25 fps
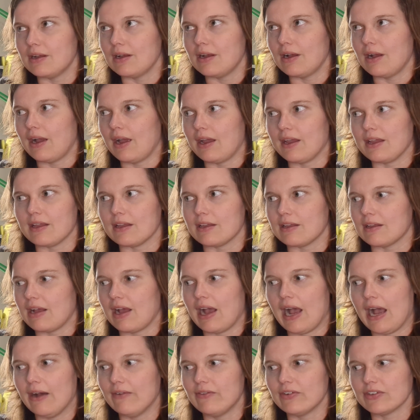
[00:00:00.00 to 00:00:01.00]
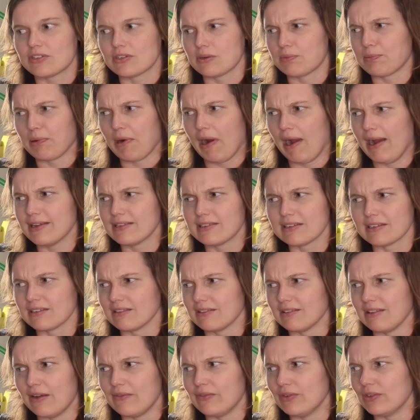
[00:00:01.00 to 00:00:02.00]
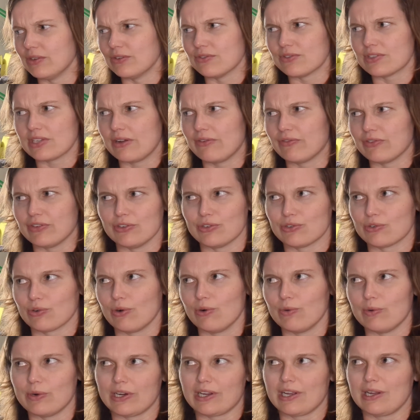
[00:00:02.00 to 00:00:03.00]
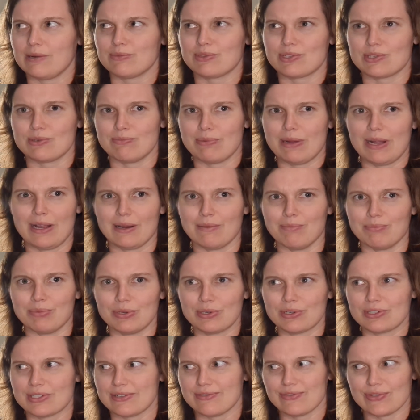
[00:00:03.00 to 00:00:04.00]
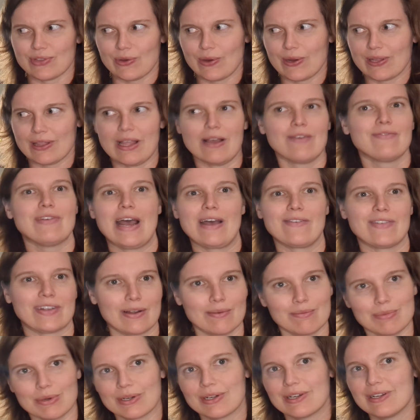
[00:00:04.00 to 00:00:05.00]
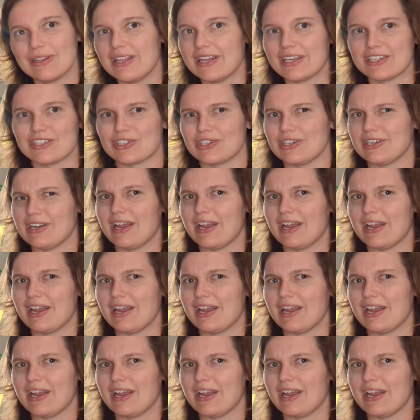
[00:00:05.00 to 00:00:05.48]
I have a surprising level of self-control when it comes to buying books, even though I love having a book collection.